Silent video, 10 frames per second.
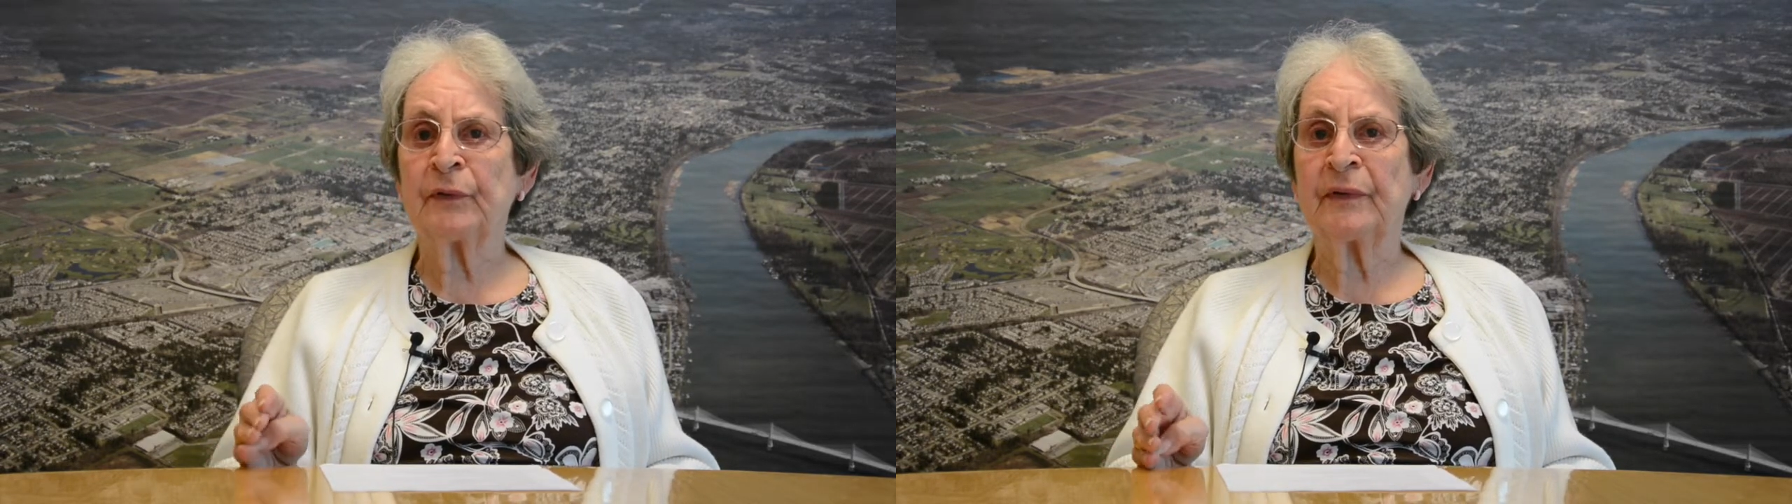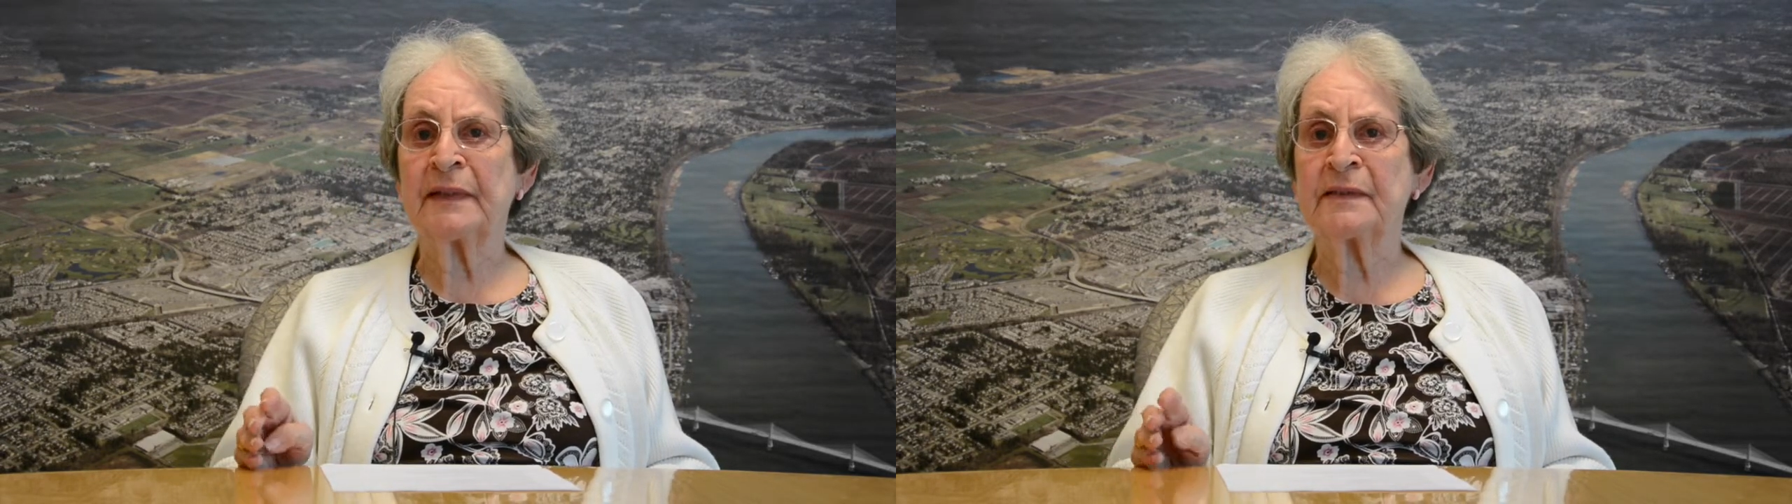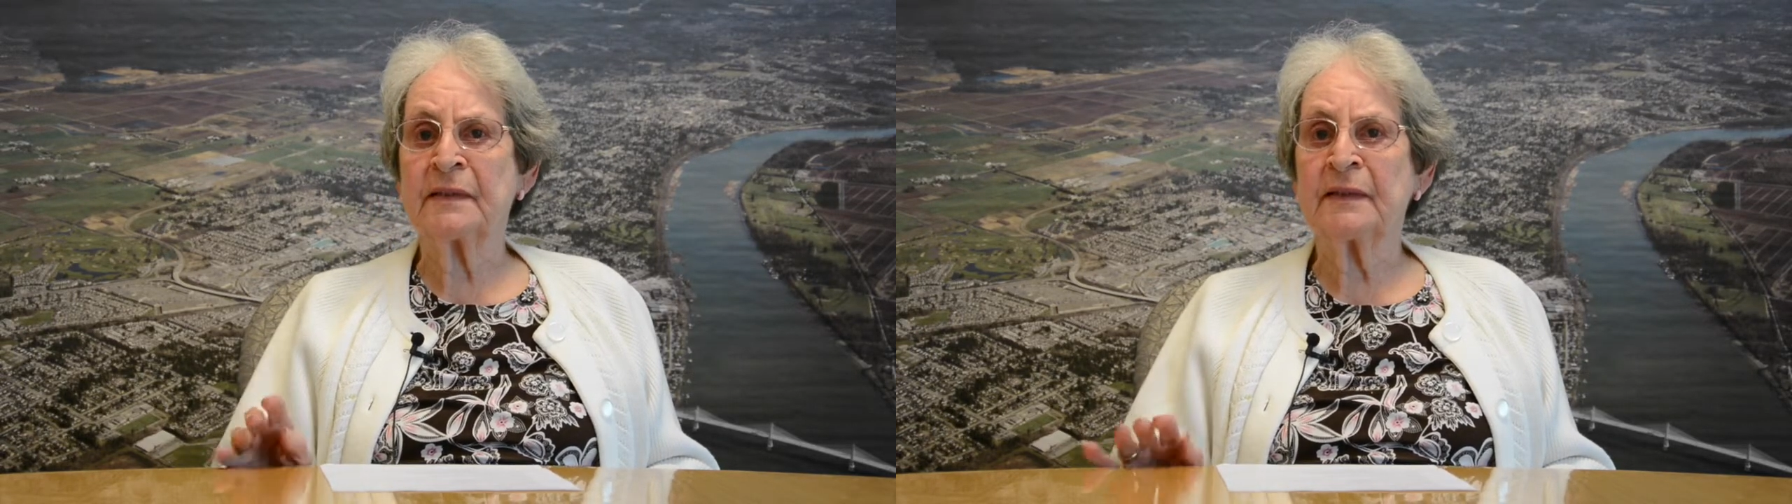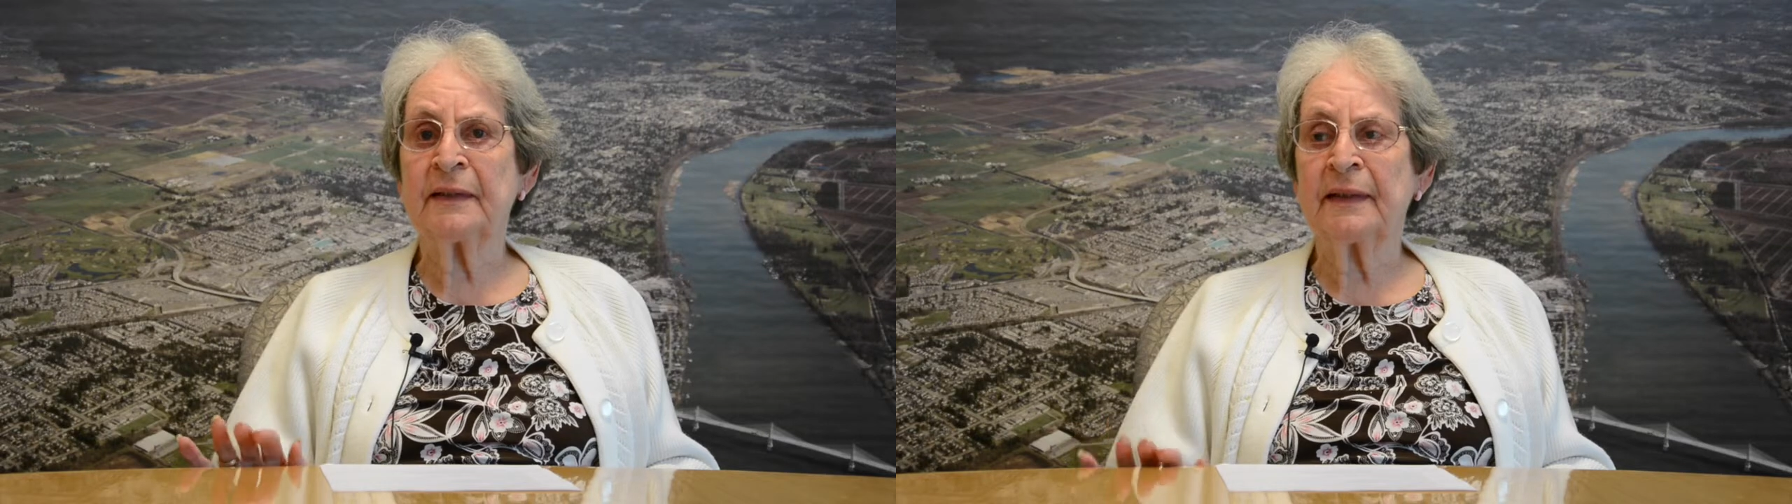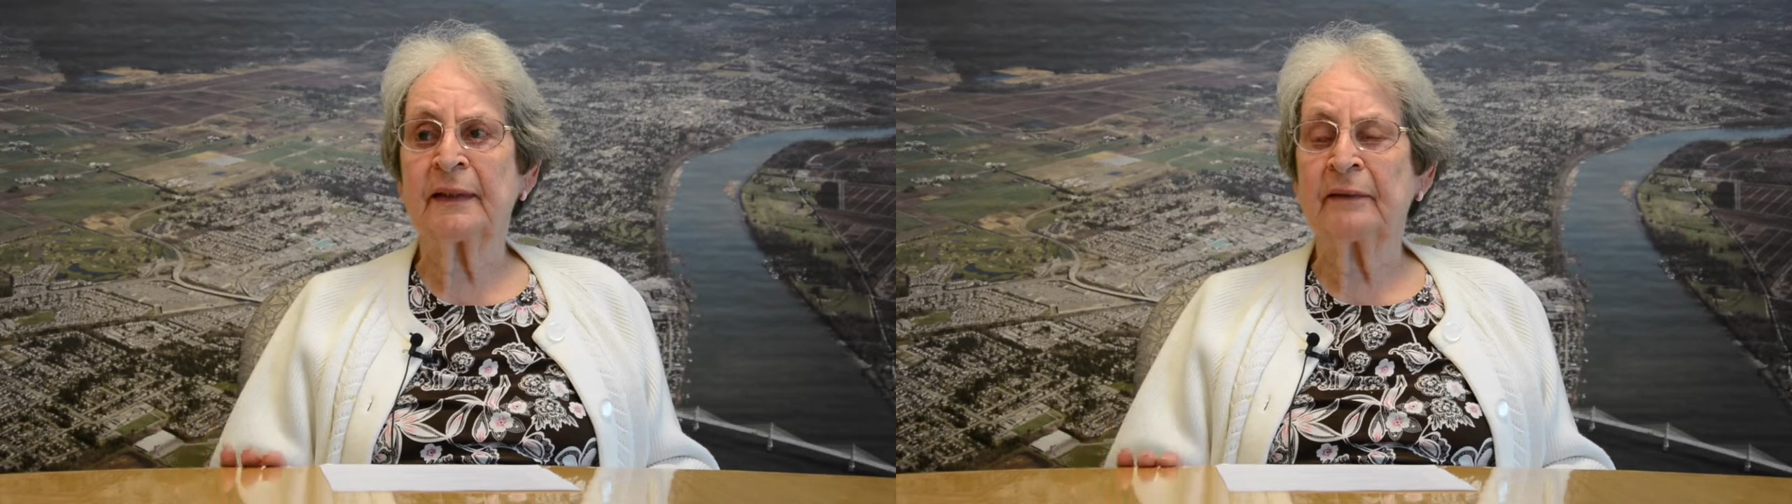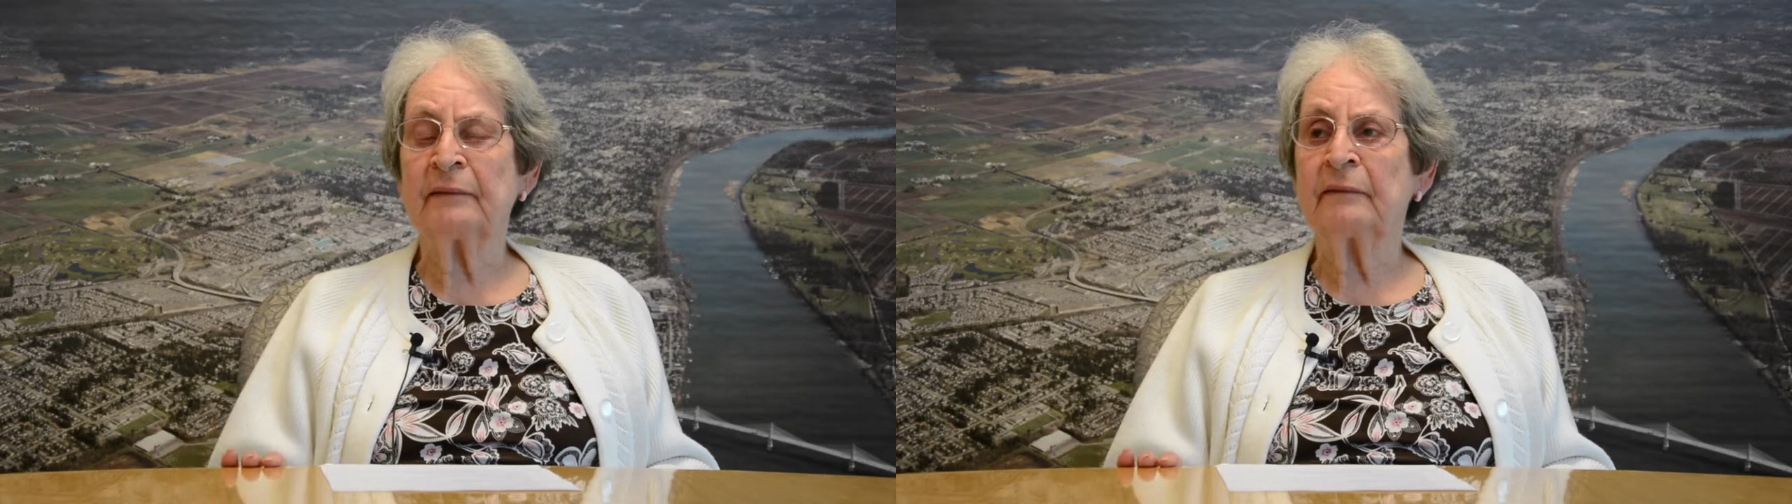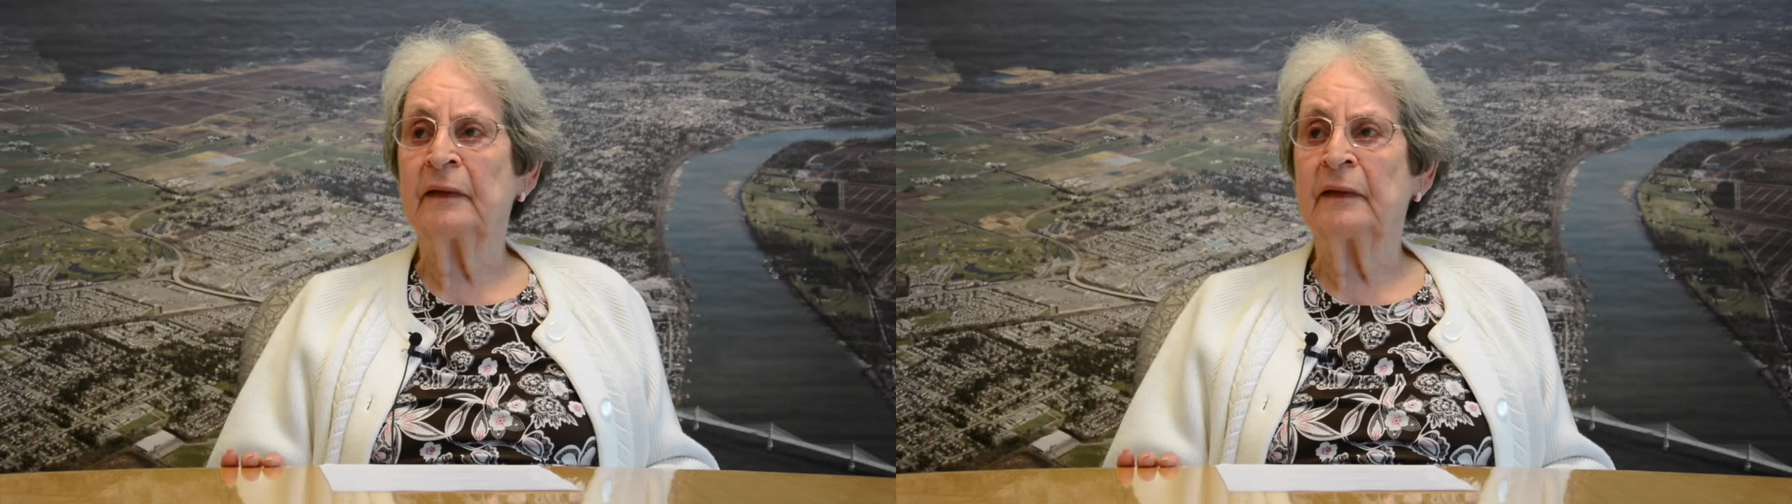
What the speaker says: Crescent, yeah.